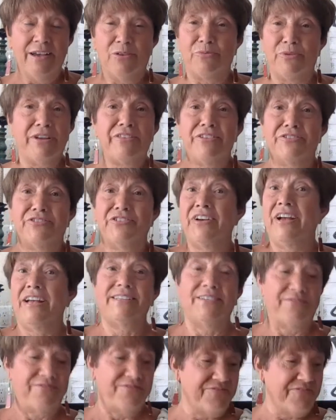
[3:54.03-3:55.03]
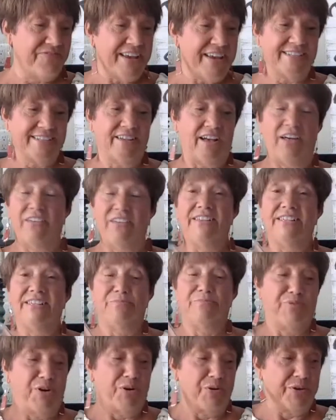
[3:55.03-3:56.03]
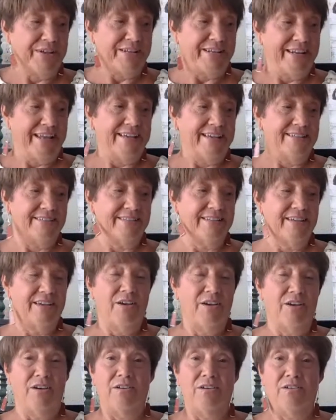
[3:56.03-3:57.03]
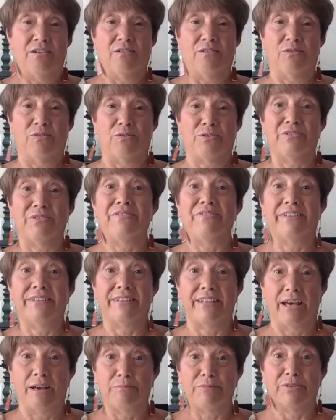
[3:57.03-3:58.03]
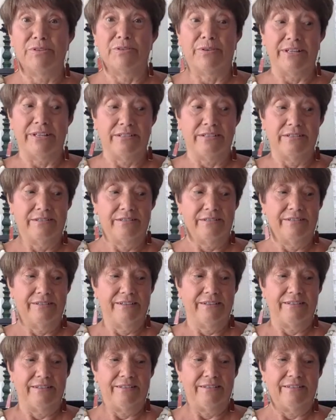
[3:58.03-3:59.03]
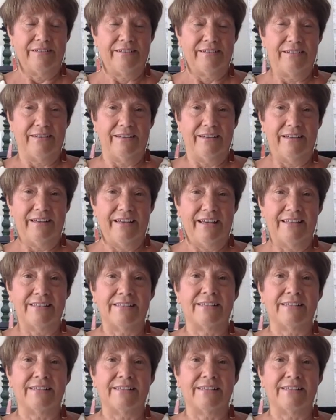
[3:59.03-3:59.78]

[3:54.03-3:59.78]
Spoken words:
We're either trying to fix all this brokenness or to feel numb to it. And the